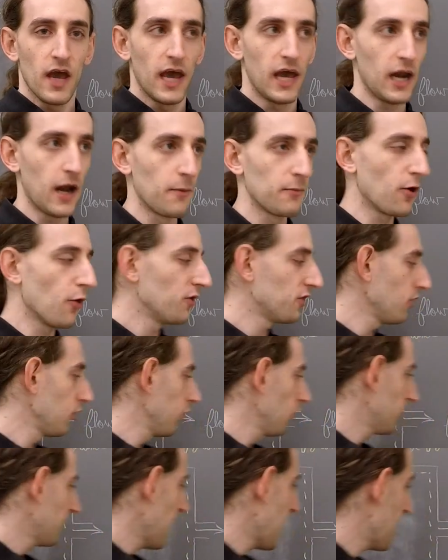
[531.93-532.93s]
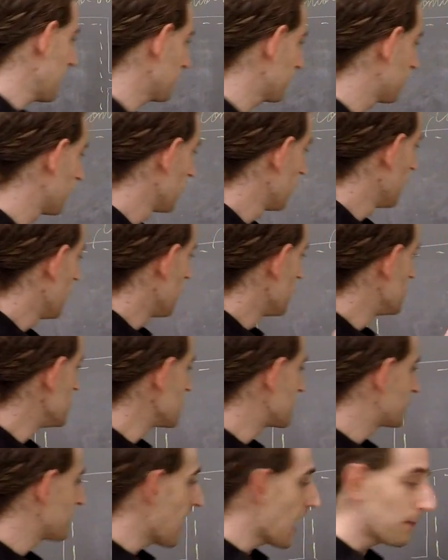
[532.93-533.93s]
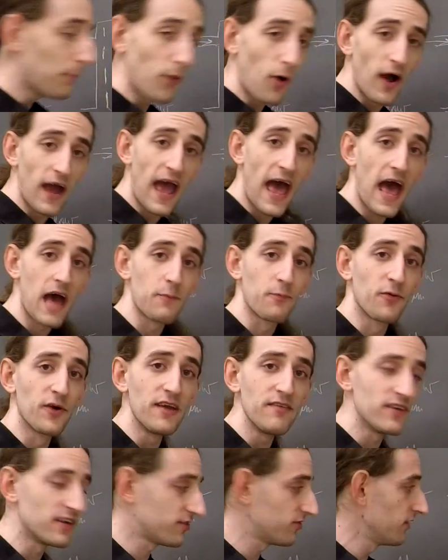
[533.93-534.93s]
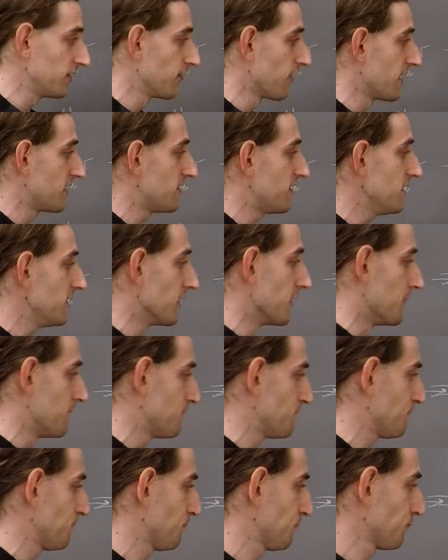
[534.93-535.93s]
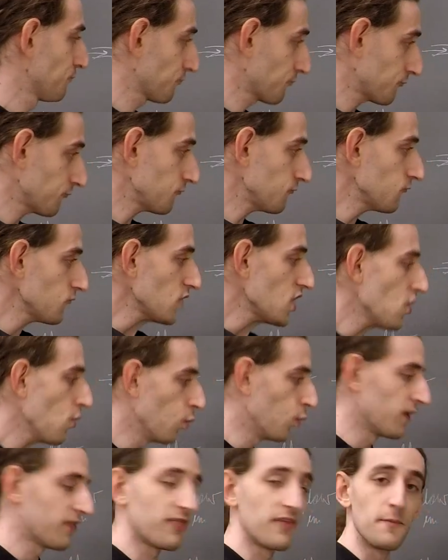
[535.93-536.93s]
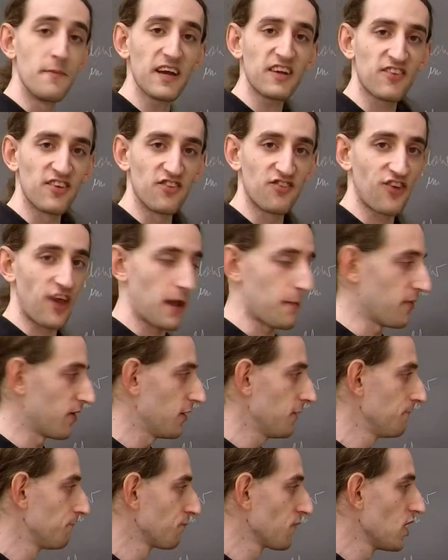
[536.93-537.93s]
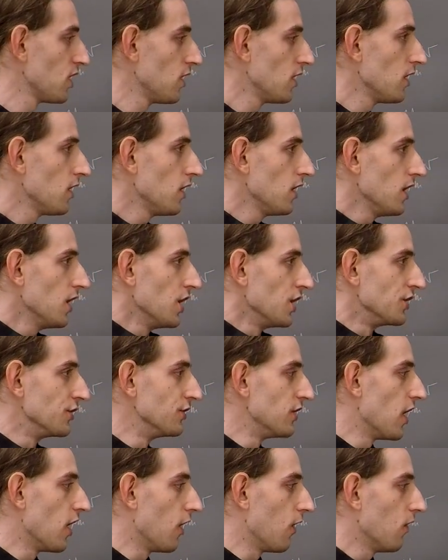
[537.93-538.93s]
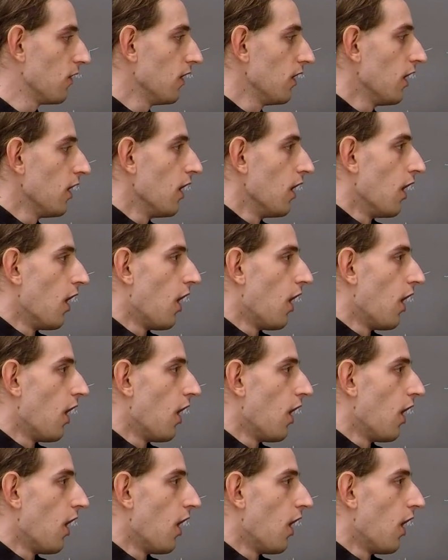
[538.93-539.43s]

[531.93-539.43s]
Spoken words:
and I'm going to look at the example I had previously right here with the mixing chamber, you know,